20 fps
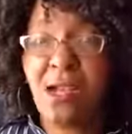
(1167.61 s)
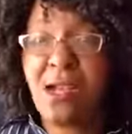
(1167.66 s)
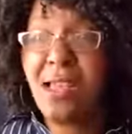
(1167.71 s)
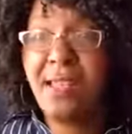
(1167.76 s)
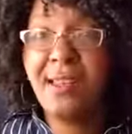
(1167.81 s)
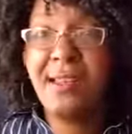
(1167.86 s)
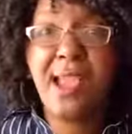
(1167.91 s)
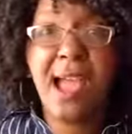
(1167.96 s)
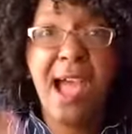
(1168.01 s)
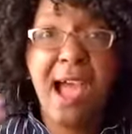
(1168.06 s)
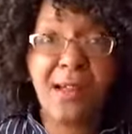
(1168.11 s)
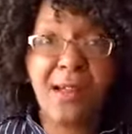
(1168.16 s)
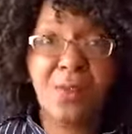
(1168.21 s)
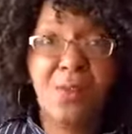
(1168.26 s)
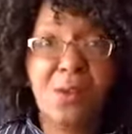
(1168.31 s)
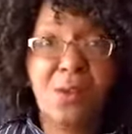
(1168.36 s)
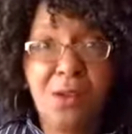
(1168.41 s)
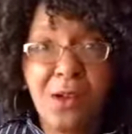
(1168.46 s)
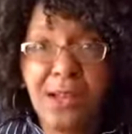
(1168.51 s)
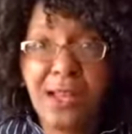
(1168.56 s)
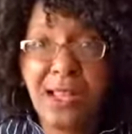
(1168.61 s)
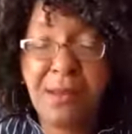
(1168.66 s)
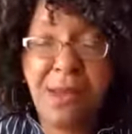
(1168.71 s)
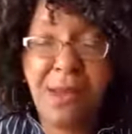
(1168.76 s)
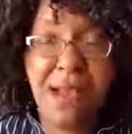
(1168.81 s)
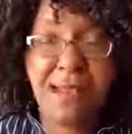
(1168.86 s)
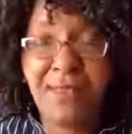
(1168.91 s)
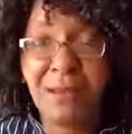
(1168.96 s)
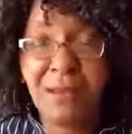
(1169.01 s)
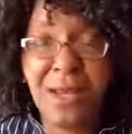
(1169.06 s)
and not worry
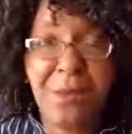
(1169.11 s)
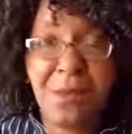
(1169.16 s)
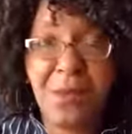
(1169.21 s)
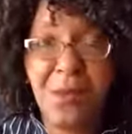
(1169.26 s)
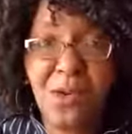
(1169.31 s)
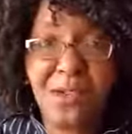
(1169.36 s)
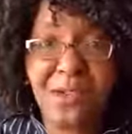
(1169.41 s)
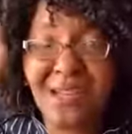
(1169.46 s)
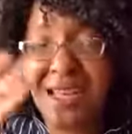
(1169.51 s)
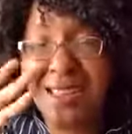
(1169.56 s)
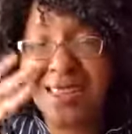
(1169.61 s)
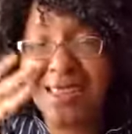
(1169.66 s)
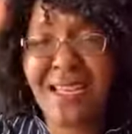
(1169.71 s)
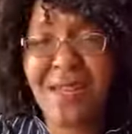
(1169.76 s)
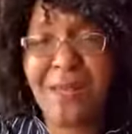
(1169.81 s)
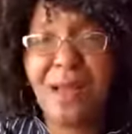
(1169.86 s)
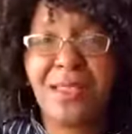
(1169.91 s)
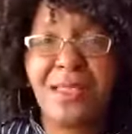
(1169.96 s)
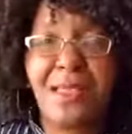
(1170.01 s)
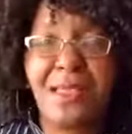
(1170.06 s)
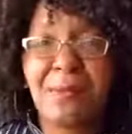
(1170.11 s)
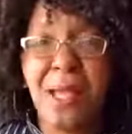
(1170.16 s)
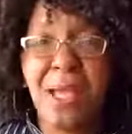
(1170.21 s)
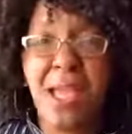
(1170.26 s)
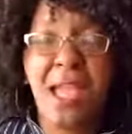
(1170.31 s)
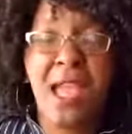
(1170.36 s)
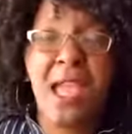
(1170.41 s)
about them anymore. Not think about them.